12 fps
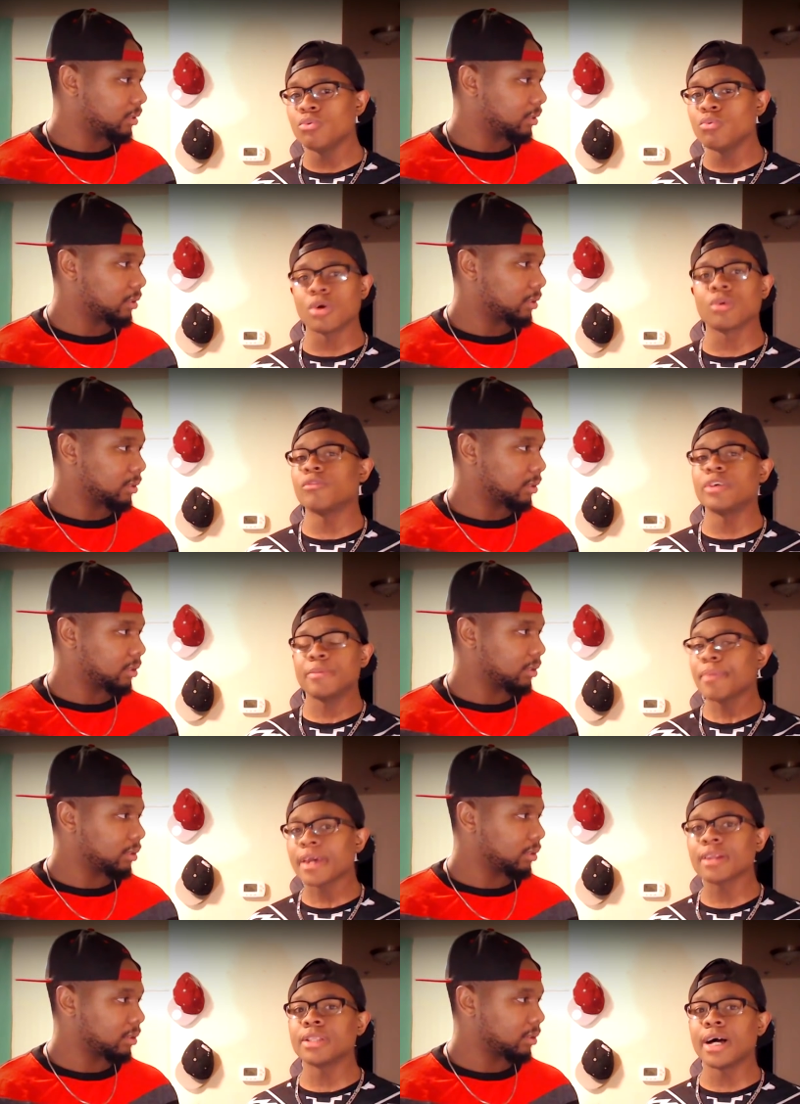Speaker 1: weren't really
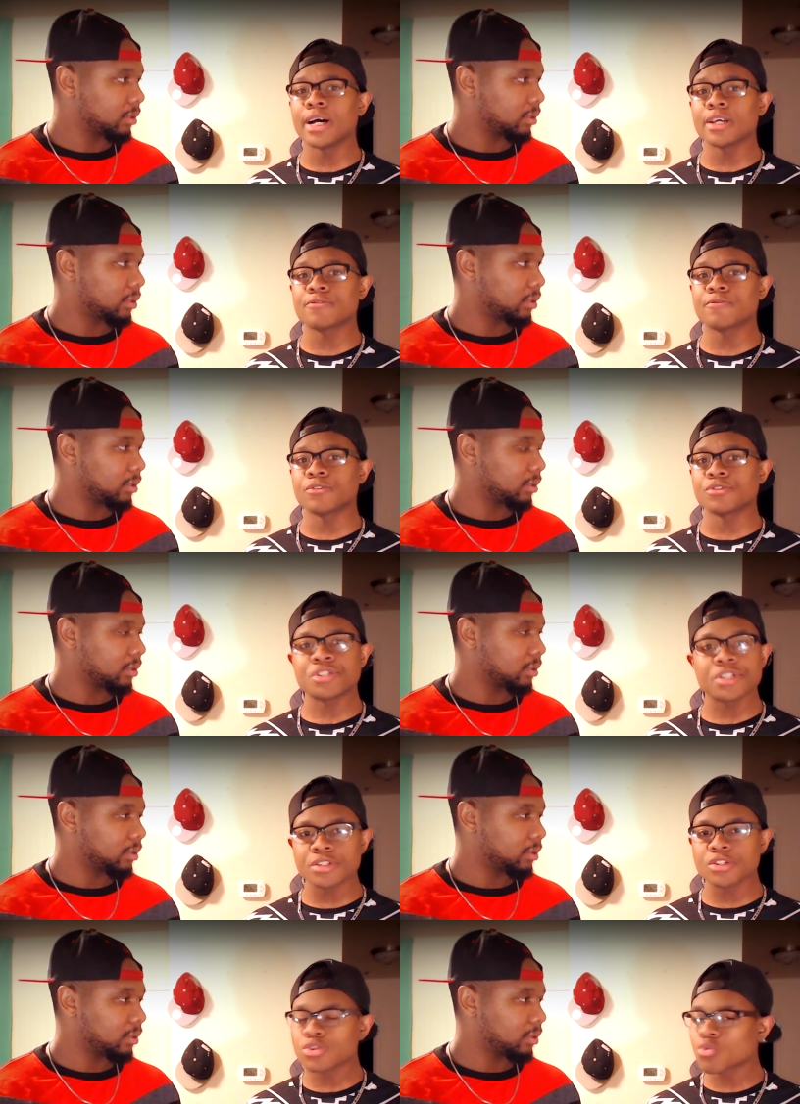penalized for
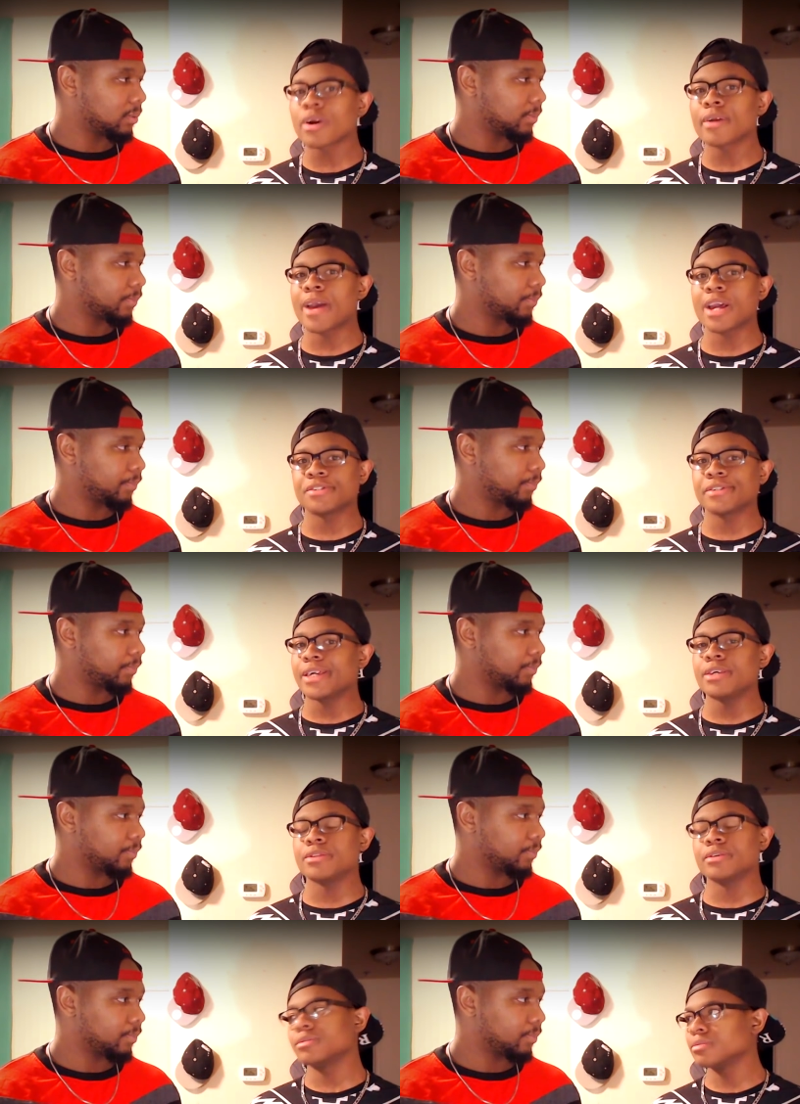just square matching
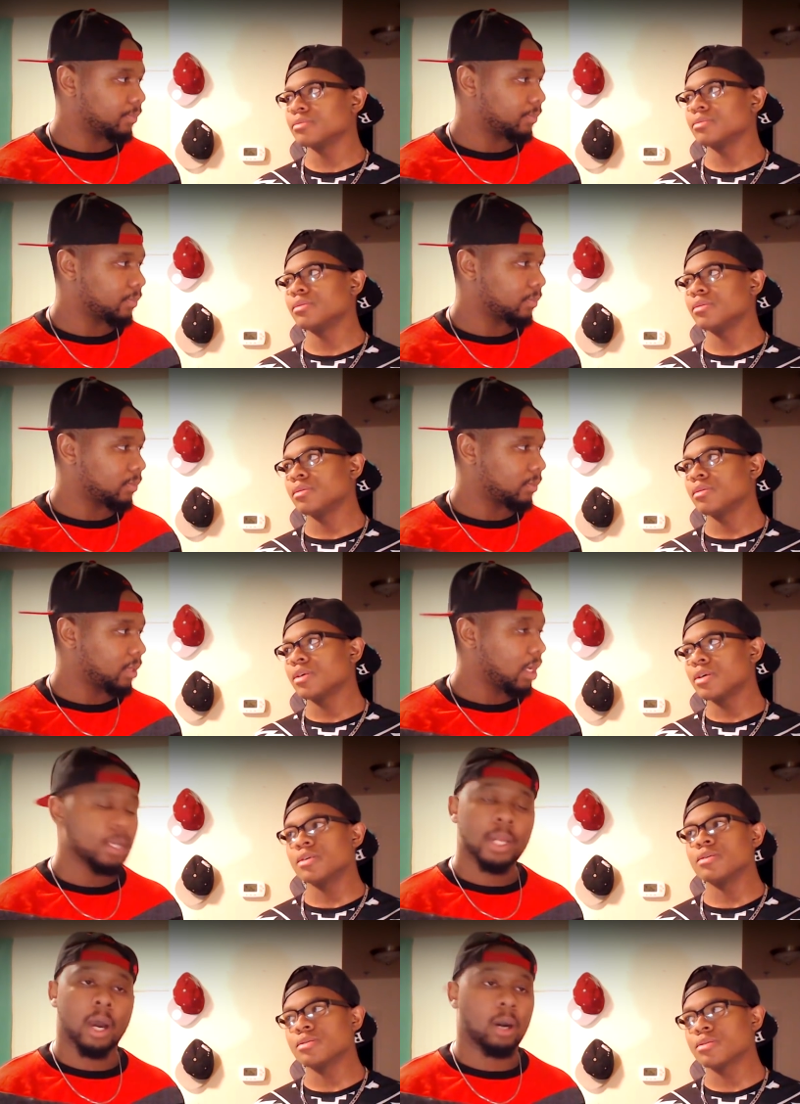either.
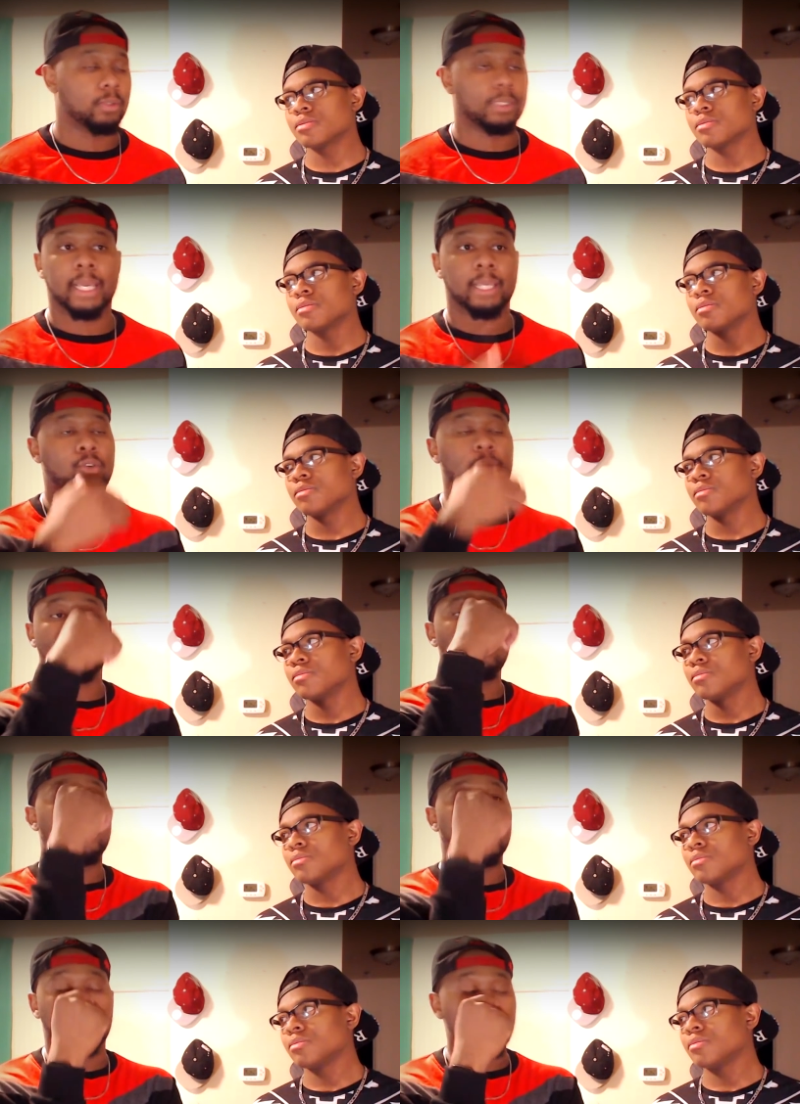No, yeah,
Speaker 2: you can you
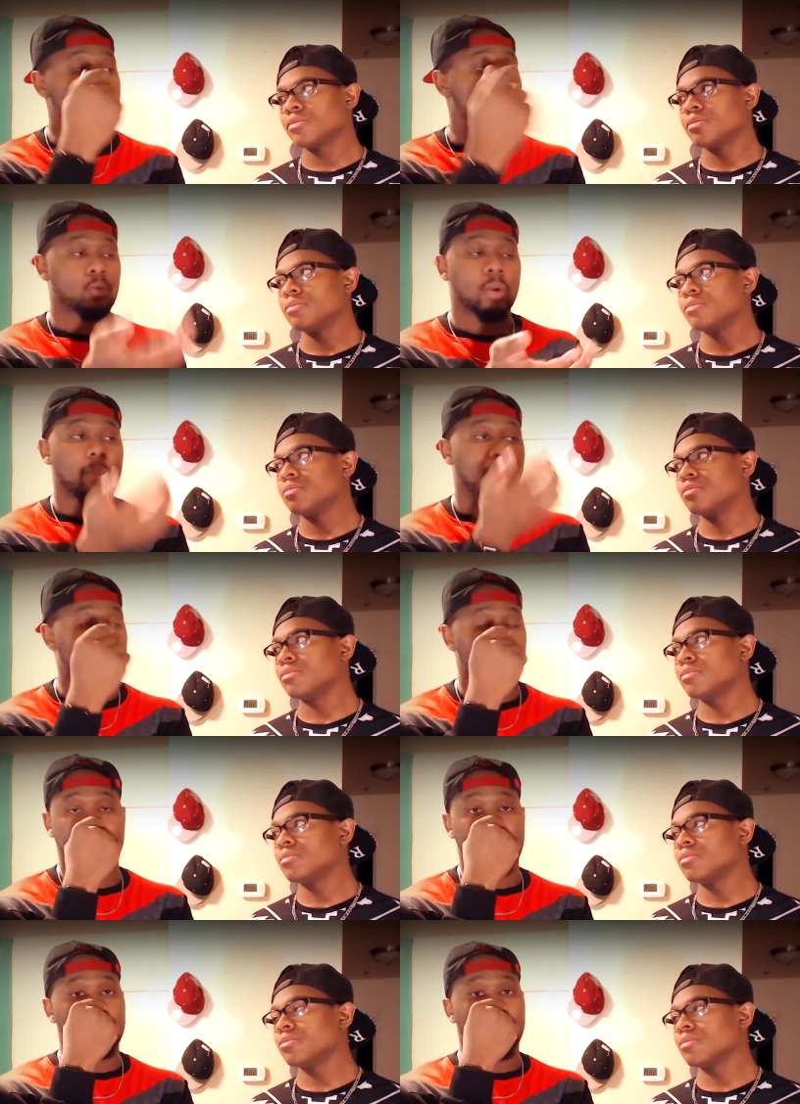can you
Speaker 1: can square match with
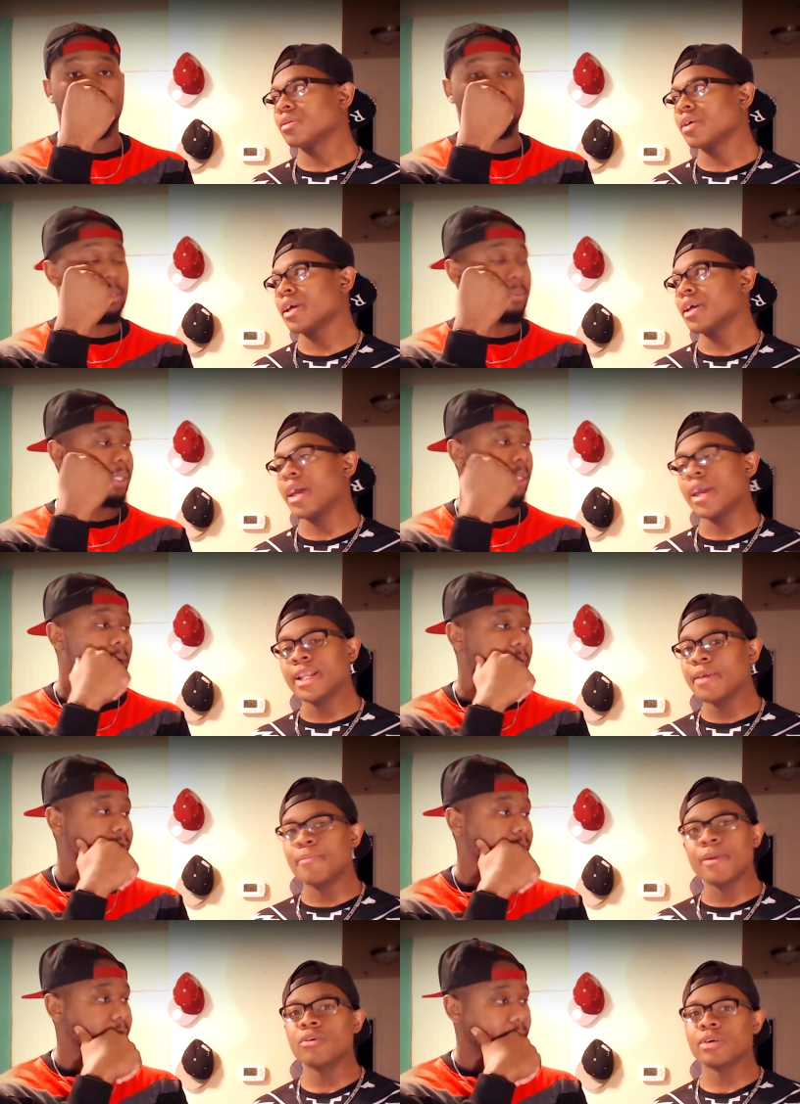anybody. any
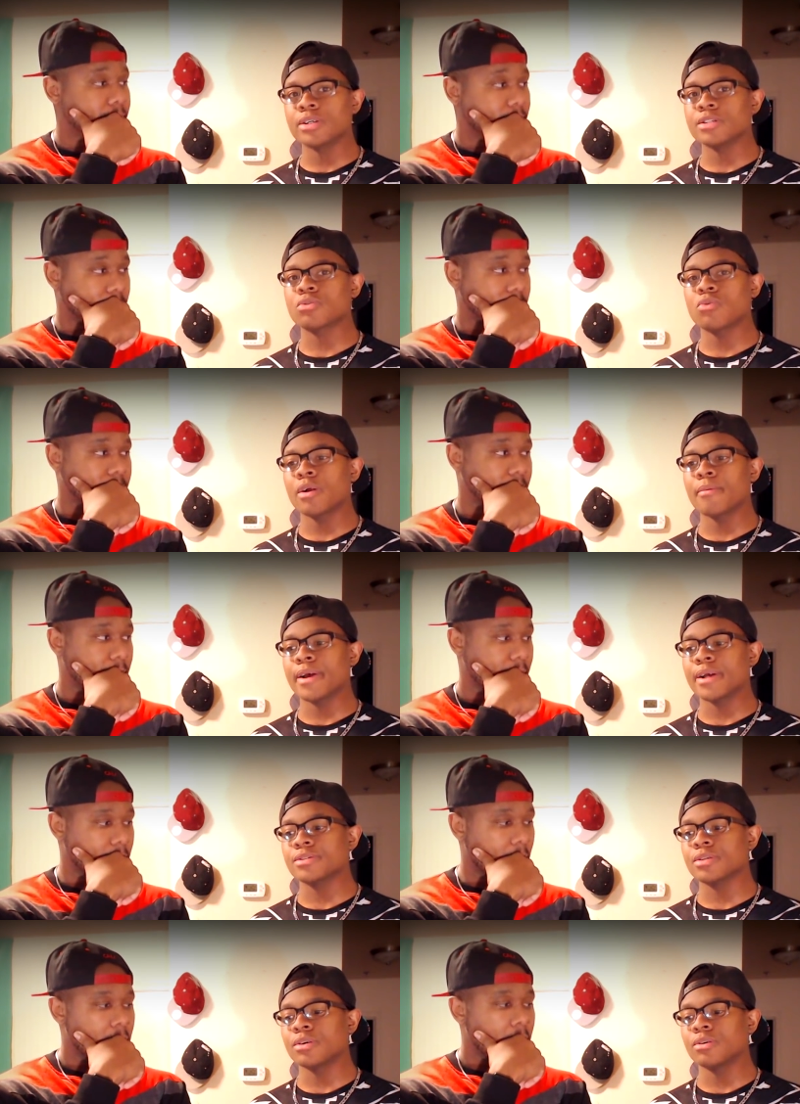bill can square match.
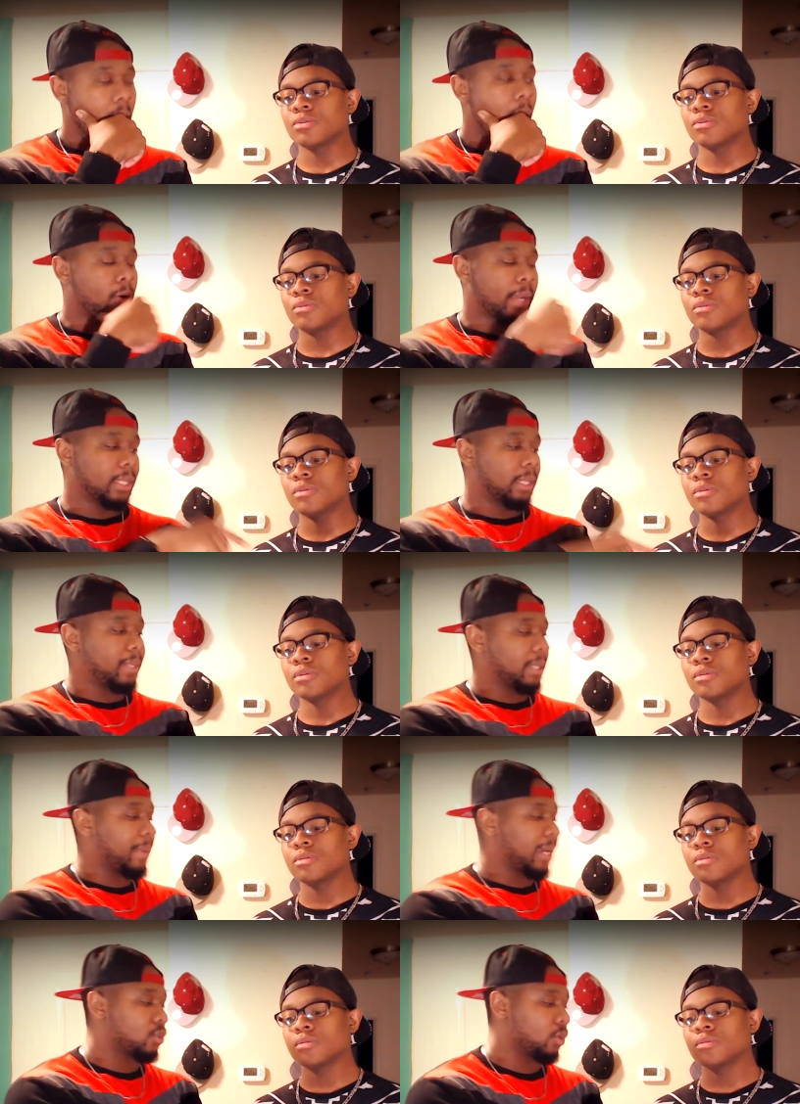So
Speaker 2: okay, let me let me
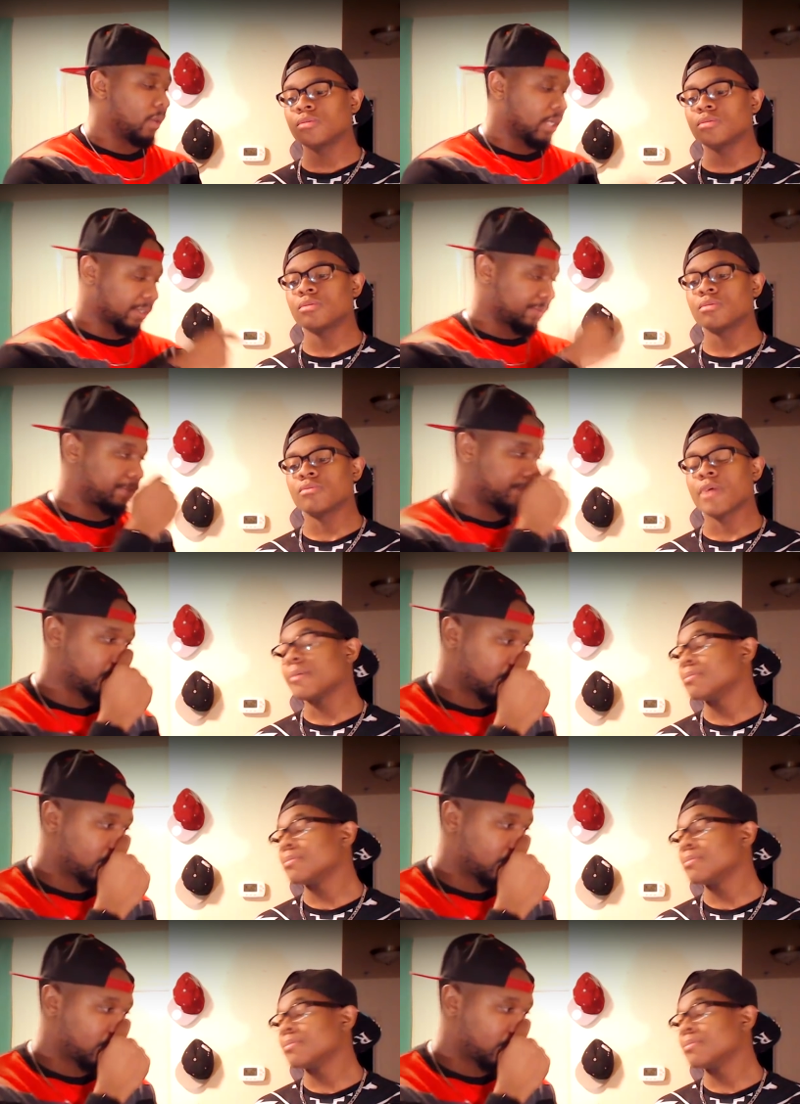ask you a question. Right.